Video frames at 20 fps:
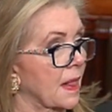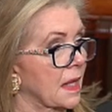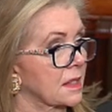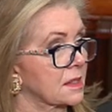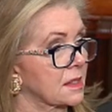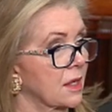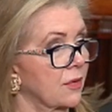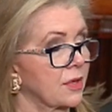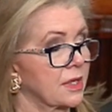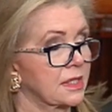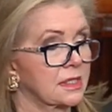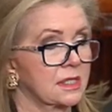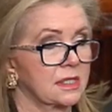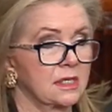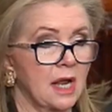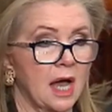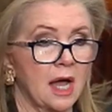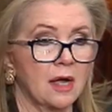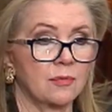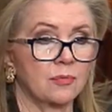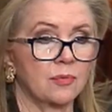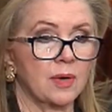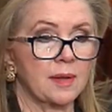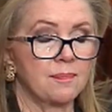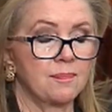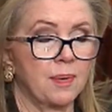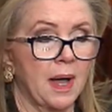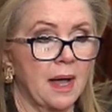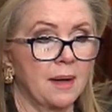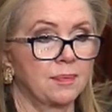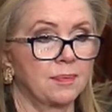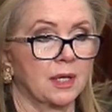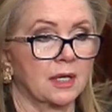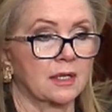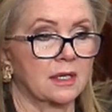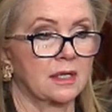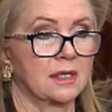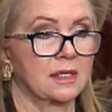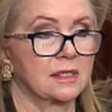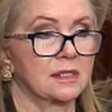So it's not
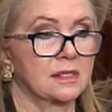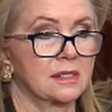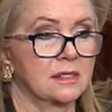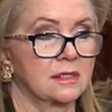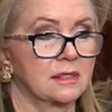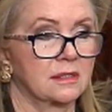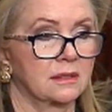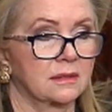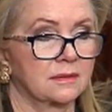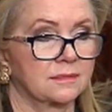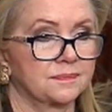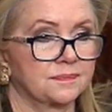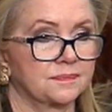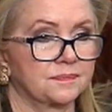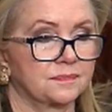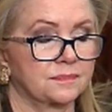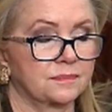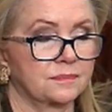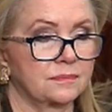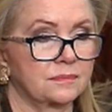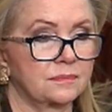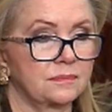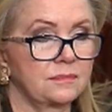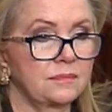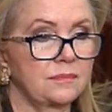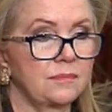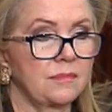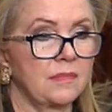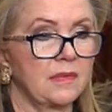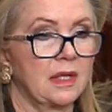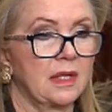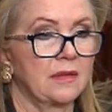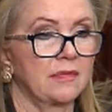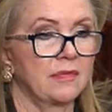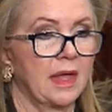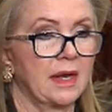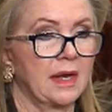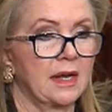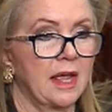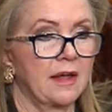Republicans
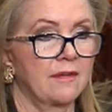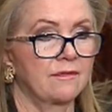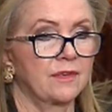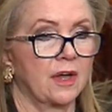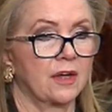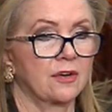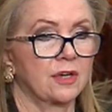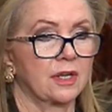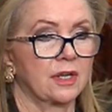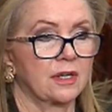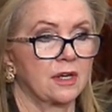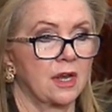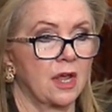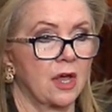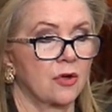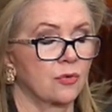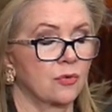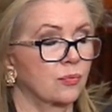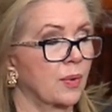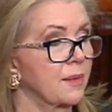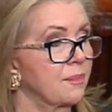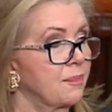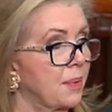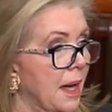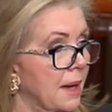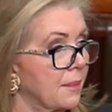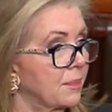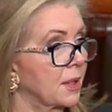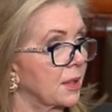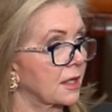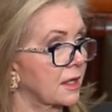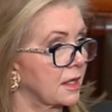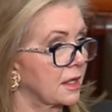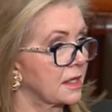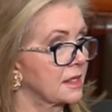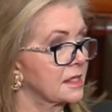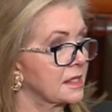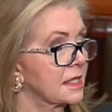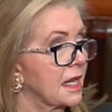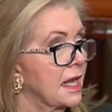that have voted no.
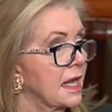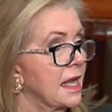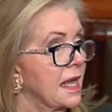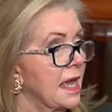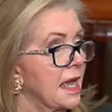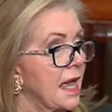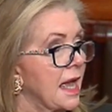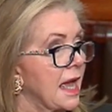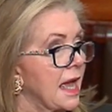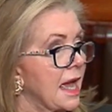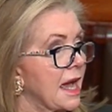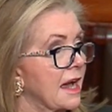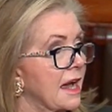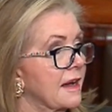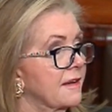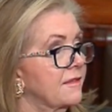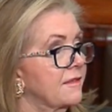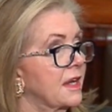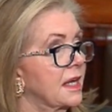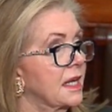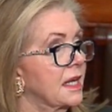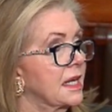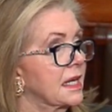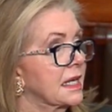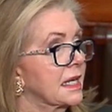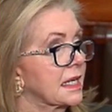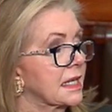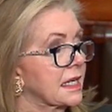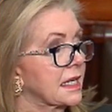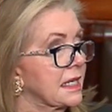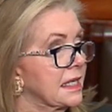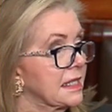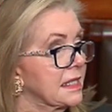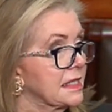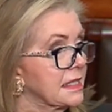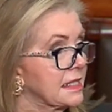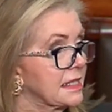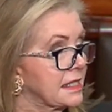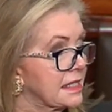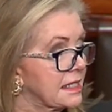Republicans have
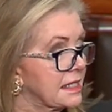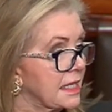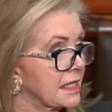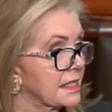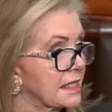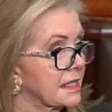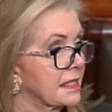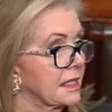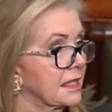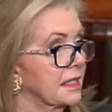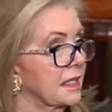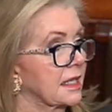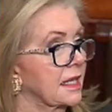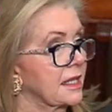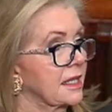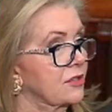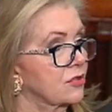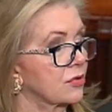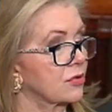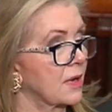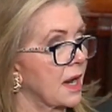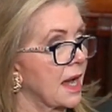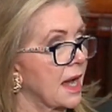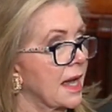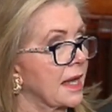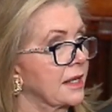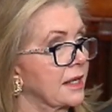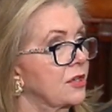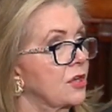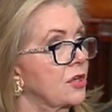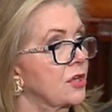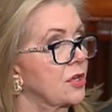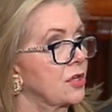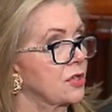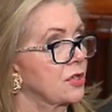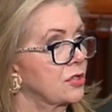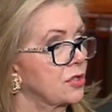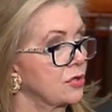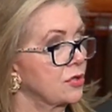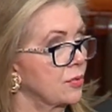consistently tried
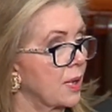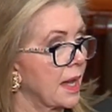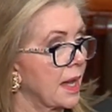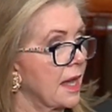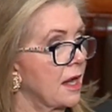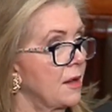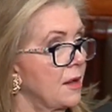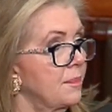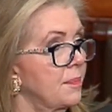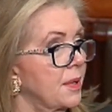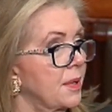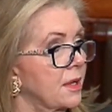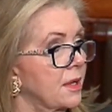to help